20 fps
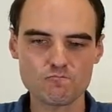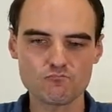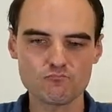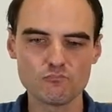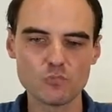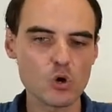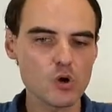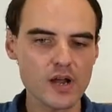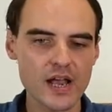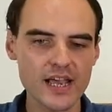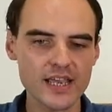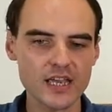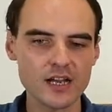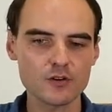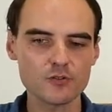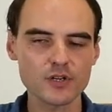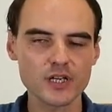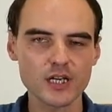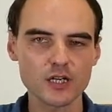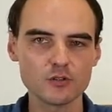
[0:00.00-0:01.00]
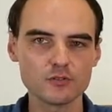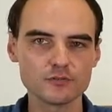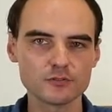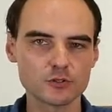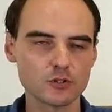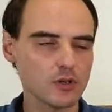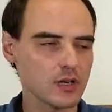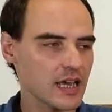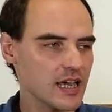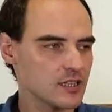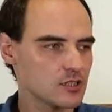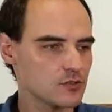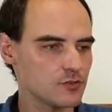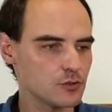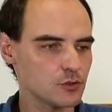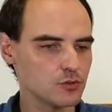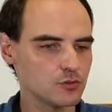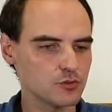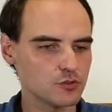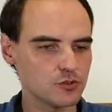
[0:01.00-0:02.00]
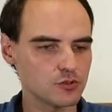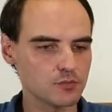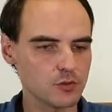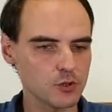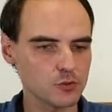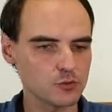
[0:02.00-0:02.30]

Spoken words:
Monghai area overall has very good small